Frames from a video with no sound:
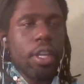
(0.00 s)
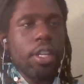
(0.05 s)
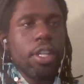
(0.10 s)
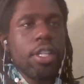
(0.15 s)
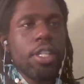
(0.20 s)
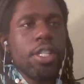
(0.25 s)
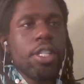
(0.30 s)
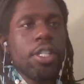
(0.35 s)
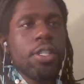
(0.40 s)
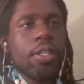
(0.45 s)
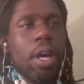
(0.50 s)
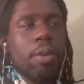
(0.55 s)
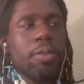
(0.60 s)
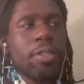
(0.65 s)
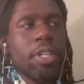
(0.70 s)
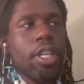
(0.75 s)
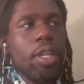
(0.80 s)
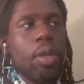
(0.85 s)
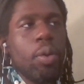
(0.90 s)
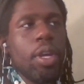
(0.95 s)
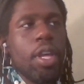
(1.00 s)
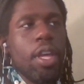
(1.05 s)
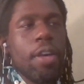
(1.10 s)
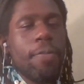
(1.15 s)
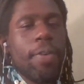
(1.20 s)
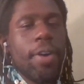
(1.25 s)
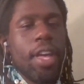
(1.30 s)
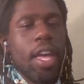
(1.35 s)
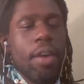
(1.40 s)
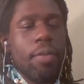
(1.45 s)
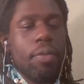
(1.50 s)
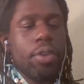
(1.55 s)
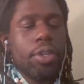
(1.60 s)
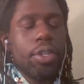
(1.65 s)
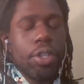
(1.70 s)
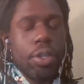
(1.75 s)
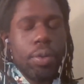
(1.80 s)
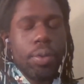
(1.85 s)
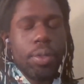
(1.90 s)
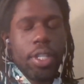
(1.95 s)
So I was like, you know what, if I ever
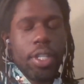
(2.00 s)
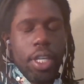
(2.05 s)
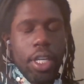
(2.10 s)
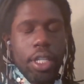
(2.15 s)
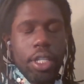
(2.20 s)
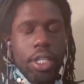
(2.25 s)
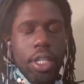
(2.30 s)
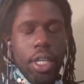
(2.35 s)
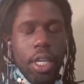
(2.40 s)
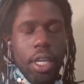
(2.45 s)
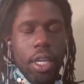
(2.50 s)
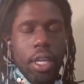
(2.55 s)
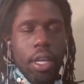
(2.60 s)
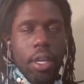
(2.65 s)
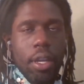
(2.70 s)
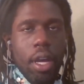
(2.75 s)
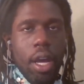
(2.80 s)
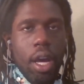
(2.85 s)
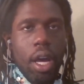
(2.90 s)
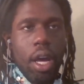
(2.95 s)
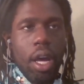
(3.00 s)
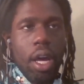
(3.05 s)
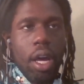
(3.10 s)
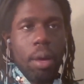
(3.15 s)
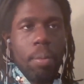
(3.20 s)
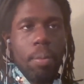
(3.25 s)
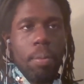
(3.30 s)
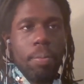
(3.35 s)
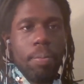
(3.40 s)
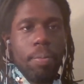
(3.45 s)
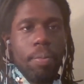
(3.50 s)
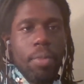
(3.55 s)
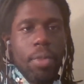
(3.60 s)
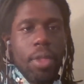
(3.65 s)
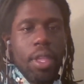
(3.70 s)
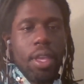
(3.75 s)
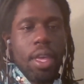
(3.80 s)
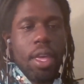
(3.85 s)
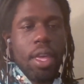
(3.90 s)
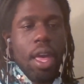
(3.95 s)
do teaching,
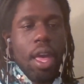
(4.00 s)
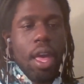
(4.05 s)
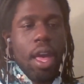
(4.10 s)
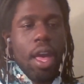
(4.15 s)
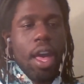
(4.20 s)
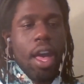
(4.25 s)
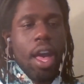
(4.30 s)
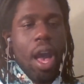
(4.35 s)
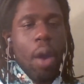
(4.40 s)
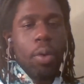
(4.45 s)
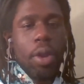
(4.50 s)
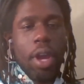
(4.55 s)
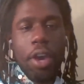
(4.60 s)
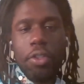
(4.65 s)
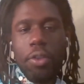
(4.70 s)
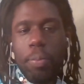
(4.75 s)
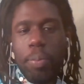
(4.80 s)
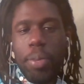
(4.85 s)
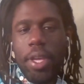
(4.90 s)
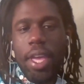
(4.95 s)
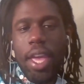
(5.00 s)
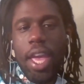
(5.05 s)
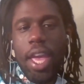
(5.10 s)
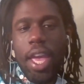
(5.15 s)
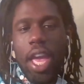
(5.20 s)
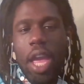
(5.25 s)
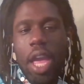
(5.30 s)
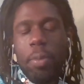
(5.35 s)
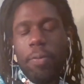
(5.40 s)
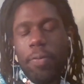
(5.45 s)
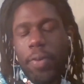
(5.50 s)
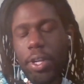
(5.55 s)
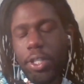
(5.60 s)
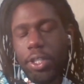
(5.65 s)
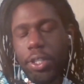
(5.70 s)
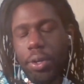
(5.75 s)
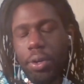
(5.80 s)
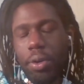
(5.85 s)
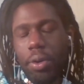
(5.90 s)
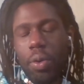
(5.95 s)
I would either be a
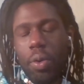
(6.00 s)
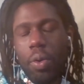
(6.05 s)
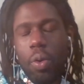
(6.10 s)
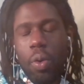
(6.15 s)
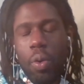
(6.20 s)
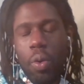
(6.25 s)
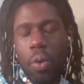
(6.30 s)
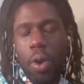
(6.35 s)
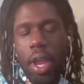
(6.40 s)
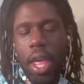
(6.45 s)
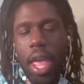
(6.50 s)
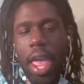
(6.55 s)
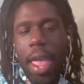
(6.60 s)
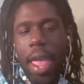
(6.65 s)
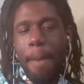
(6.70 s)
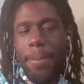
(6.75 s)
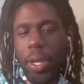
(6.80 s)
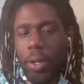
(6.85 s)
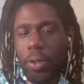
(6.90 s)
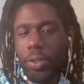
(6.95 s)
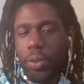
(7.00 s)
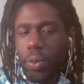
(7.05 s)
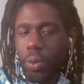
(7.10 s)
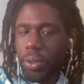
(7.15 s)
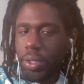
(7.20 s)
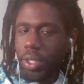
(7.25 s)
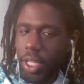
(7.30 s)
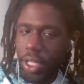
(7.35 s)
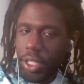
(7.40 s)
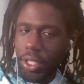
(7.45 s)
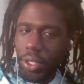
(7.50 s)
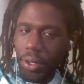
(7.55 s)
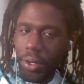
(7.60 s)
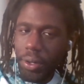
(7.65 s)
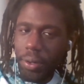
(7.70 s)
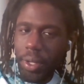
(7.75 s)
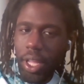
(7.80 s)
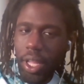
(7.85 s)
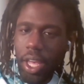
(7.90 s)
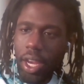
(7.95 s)
professor or a middle school teacher.
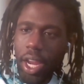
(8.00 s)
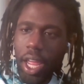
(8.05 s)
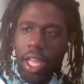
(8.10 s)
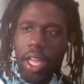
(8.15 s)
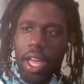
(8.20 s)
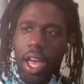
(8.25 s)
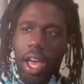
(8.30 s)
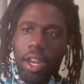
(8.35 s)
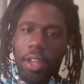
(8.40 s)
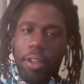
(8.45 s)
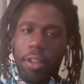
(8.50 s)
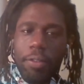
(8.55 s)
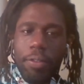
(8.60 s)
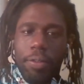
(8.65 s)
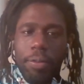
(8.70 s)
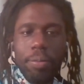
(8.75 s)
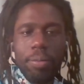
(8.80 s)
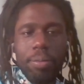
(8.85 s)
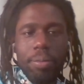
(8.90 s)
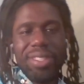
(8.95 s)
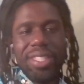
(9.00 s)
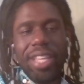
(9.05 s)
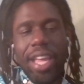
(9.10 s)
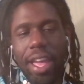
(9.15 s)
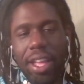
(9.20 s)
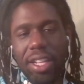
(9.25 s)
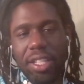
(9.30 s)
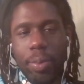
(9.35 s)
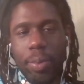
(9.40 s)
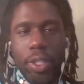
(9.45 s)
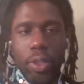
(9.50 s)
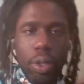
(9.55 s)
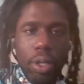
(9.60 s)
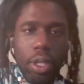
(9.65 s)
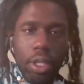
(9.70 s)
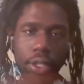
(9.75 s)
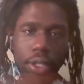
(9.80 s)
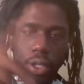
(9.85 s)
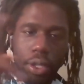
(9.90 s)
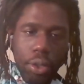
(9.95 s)
And I kind of danced between the
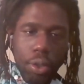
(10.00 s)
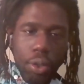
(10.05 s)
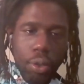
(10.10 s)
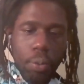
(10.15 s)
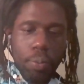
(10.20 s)
two.